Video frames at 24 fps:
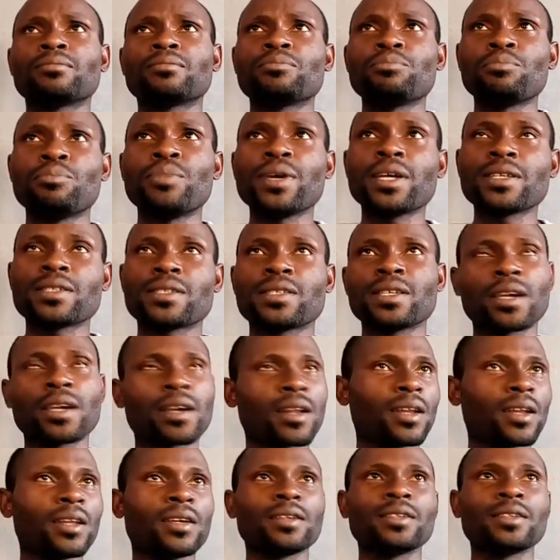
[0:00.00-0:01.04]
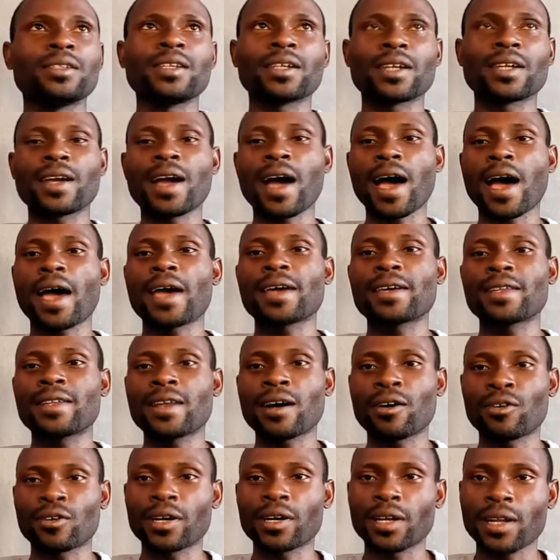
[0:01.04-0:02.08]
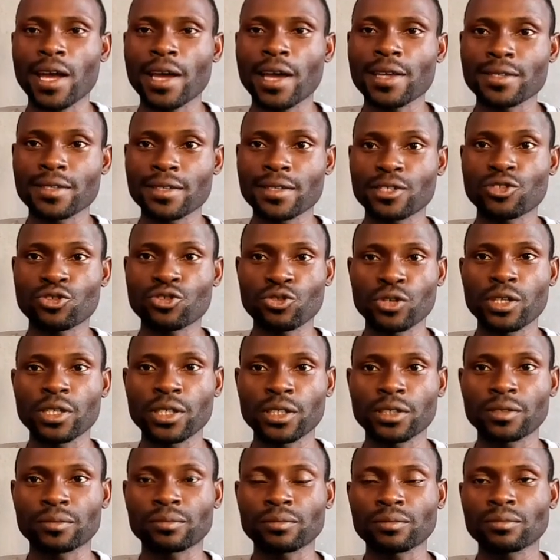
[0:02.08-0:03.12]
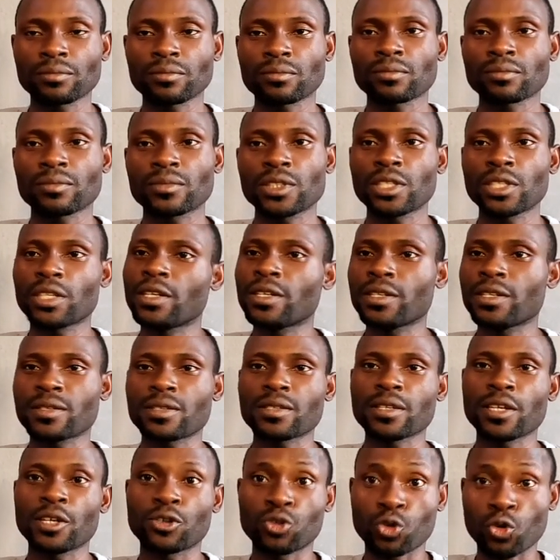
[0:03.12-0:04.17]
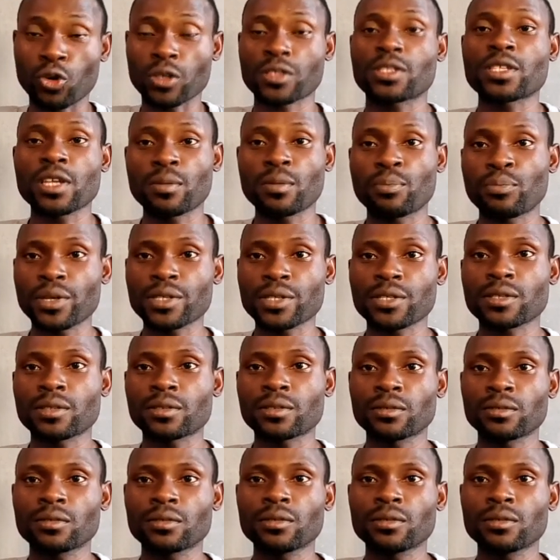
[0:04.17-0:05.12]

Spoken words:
Basically, the guy that organized this training is a trusted person.